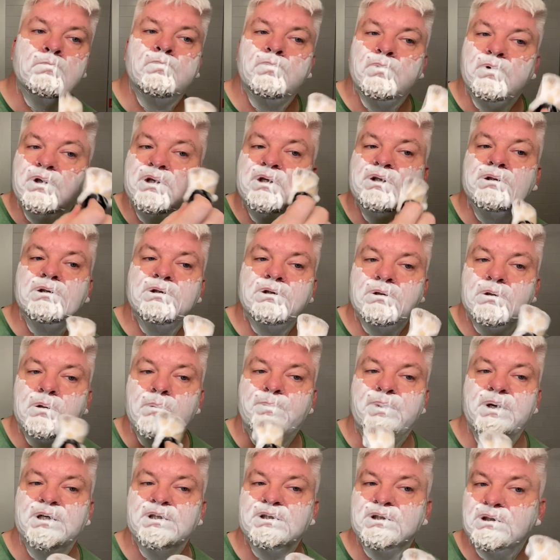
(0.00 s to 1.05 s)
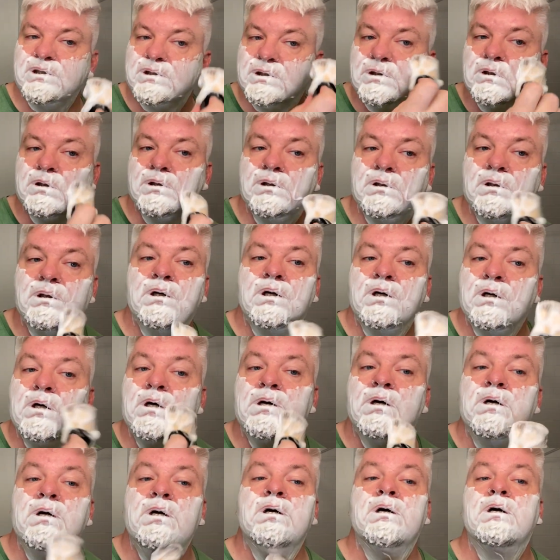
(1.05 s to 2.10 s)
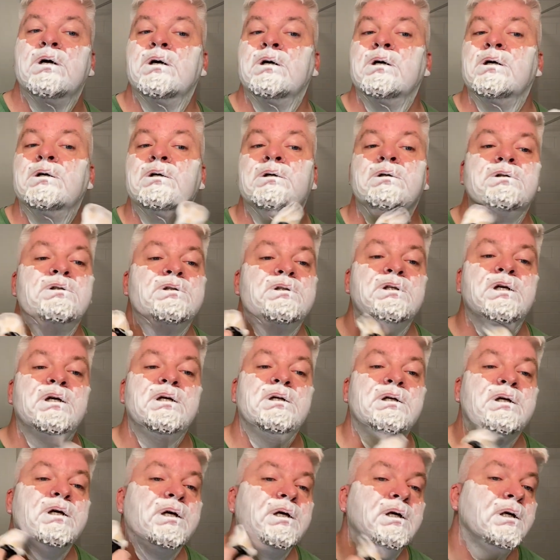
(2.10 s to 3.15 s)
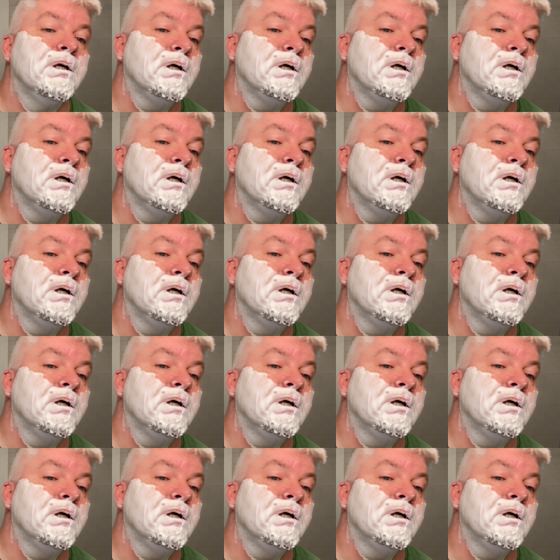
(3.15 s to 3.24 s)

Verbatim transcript: This is the best scenting.